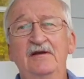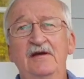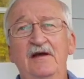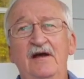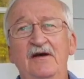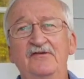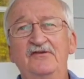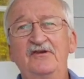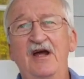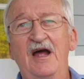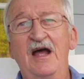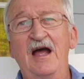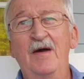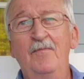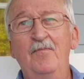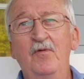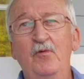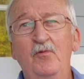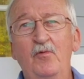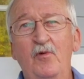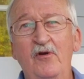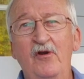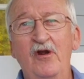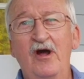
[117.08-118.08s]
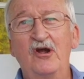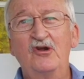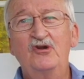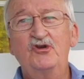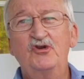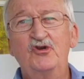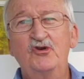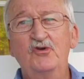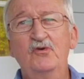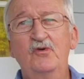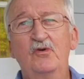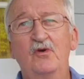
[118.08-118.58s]
a time when we're not
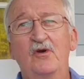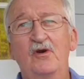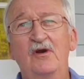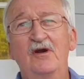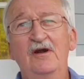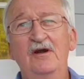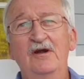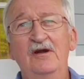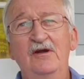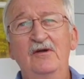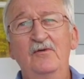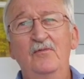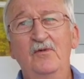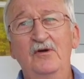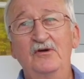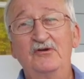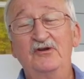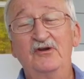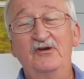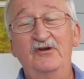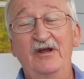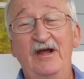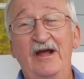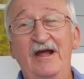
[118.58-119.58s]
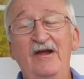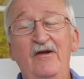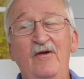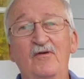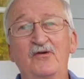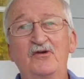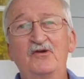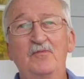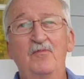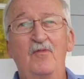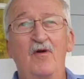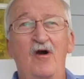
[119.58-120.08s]
sure what today or
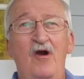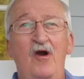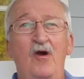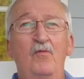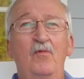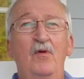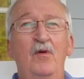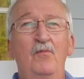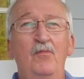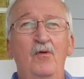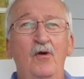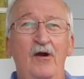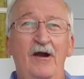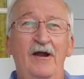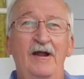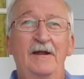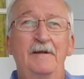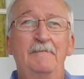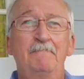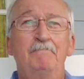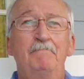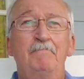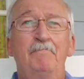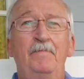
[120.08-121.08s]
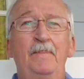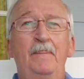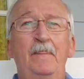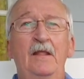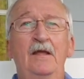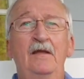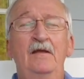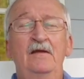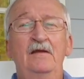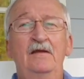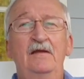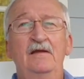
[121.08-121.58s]
tomorrow will bring.
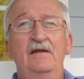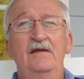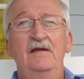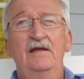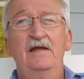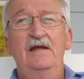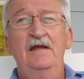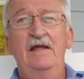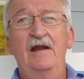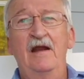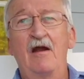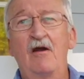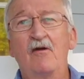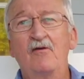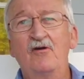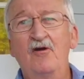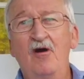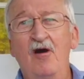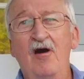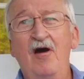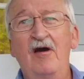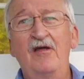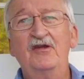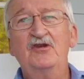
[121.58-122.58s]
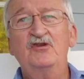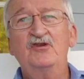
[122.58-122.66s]
And our God